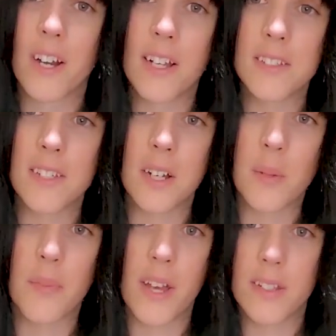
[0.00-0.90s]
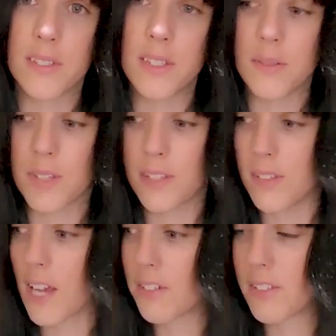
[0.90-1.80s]
guys, that is it. That
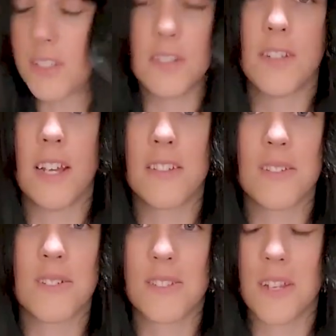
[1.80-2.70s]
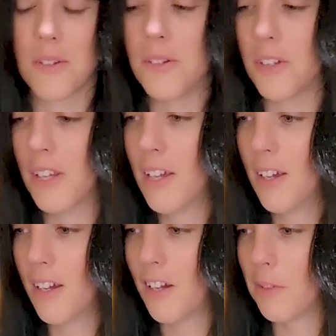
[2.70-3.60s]
actually didn't take as long as I thought.
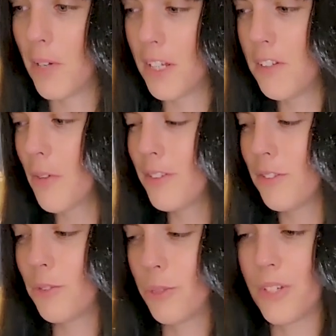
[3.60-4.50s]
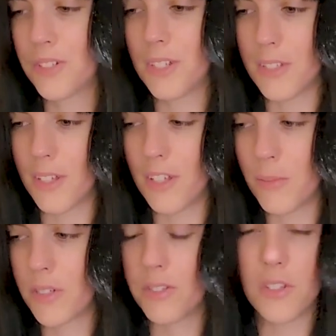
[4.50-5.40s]
I didn't go into too much detail
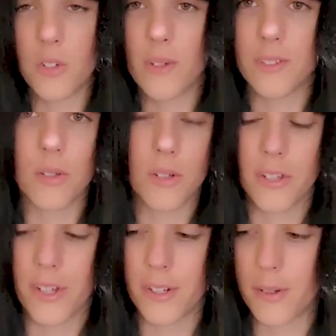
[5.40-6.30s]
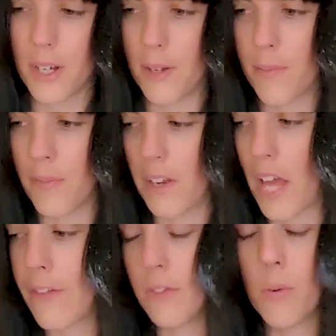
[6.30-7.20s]
because you can always Google it, and I
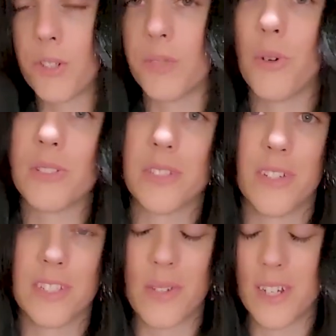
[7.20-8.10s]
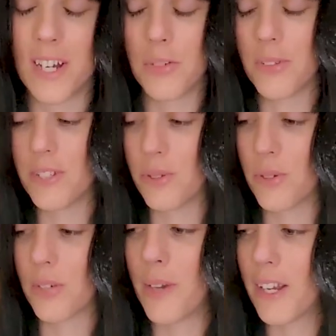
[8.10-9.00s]
haven't watched most of it, so I can't really
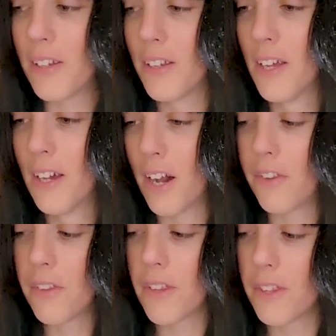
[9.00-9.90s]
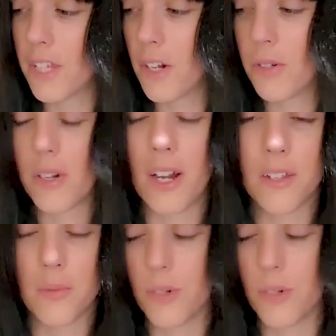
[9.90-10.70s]
talk about it, other than the Oak Island